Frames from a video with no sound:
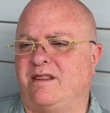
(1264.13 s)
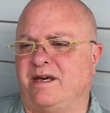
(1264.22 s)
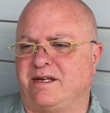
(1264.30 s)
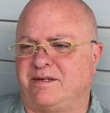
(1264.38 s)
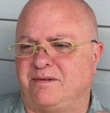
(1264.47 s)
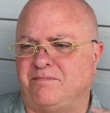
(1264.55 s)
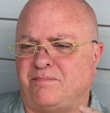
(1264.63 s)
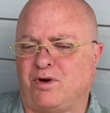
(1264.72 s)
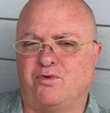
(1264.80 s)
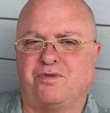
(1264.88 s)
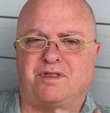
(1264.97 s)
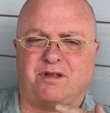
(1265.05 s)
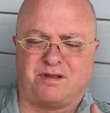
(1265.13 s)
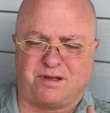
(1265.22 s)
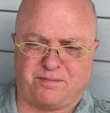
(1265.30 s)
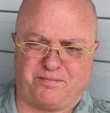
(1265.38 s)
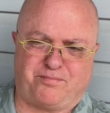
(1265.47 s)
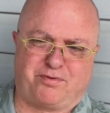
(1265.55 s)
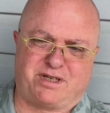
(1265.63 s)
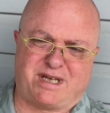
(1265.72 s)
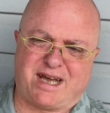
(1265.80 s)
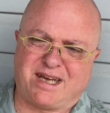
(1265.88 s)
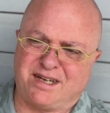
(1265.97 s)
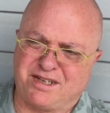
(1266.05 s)
that both the
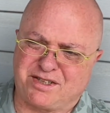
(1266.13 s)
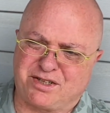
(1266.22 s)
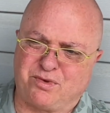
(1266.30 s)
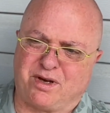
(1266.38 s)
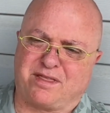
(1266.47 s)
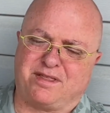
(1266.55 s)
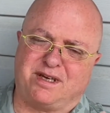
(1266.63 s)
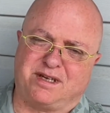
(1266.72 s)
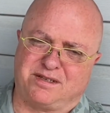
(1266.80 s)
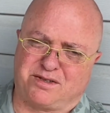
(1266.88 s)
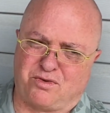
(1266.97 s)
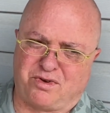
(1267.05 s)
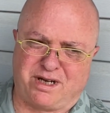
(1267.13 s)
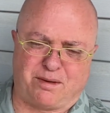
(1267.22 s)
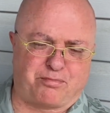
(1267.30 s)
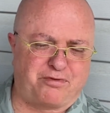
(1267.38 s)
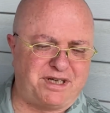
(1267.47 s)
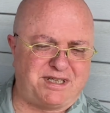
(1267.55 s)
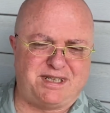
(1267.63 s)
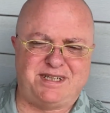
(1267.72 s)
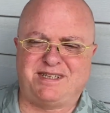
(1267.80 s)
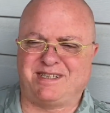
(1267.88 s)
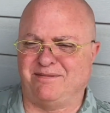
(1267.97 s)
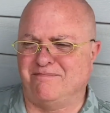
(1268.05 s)
protagonist, who I think is only a
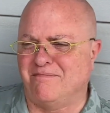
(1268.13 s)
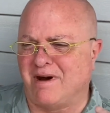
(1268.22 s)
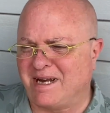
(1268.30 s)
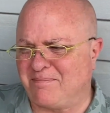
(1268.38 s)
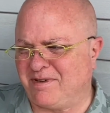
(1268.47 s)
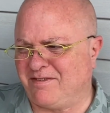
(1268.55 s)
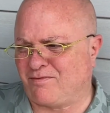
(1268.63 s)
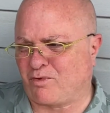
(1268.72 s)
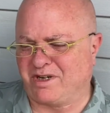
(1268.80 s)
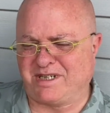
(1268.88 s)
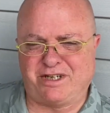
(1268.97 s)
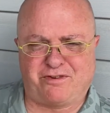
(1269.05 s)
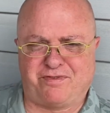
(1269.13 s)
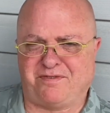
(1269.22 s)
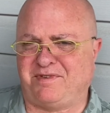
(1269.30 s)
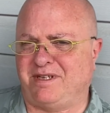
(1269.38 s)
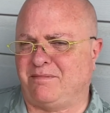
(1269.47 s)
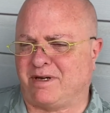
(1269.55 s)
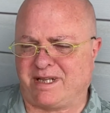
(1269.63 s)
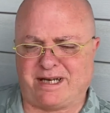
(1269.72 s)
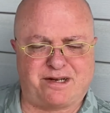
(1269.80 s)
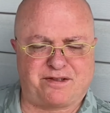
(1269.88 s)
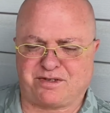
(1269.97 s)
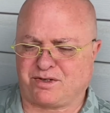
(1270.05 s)
preteen, she might be 14 or 15 by the
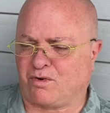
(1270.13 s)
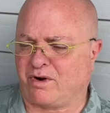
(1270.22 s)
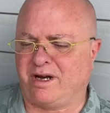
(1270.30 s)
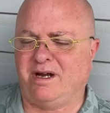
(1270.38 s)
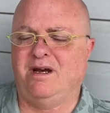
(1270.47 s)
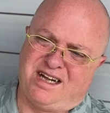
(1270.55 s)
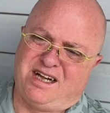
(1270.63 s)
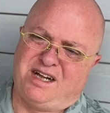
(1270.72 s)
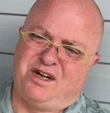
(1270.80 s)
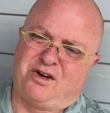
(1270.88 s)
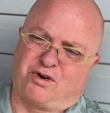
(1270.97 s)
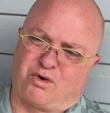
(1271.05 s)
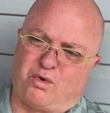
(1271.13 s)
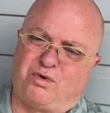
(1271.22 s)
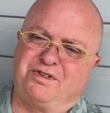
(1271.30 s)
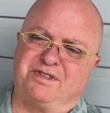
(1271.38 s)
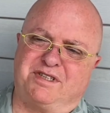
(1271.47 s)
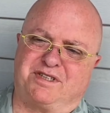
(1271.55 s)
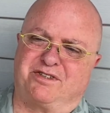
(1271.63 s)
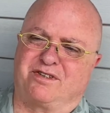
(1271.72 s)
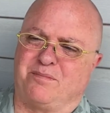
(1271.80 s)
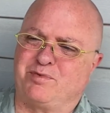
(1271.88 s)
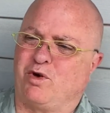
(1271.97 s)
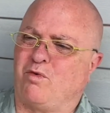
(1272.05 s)
end of the story, her older sister
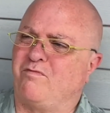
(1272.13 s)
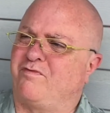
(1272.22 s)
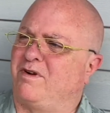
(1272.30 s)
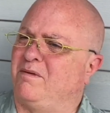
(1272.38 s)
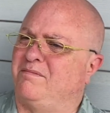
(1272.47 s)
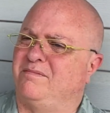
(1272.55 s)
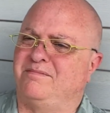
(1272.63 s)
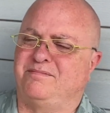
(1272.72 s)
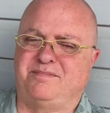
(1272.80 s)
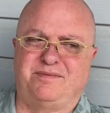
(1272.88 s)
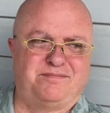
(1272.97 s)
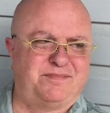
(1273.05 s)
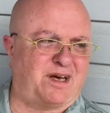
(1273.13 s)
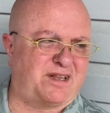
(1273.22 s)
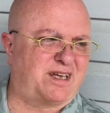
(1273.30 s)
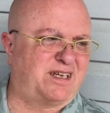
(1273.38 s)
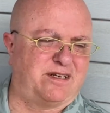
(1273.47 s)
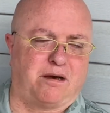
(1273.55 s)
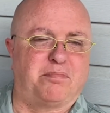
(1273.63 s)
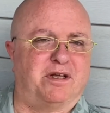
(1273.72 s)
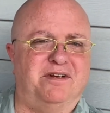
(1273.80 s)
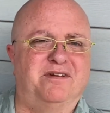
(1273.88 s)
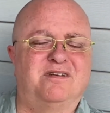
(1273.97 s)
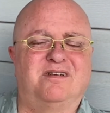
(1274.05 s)
comes home from, I think,
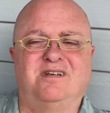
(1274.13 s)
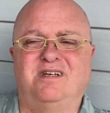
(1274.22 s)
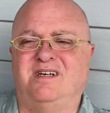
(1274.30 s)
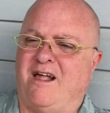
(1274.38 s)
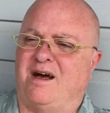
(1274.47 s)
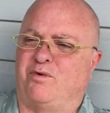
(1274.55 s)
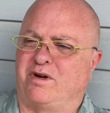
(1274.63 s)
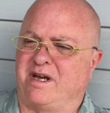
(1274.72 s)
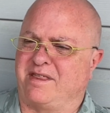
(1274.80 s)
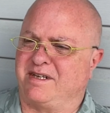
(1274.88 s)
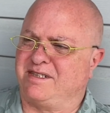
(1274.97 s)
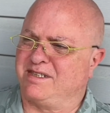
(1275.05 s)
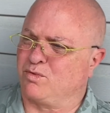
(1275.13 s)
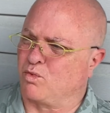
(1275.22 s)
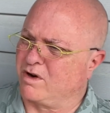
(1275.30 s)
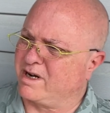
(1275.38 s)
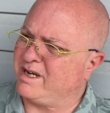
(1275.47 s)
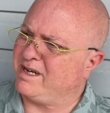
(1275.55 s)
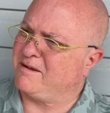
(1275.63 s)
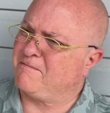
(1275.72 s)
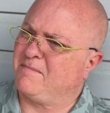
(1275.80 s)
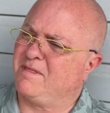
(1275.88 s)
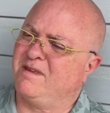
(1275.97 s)
Dublin, where I think she's working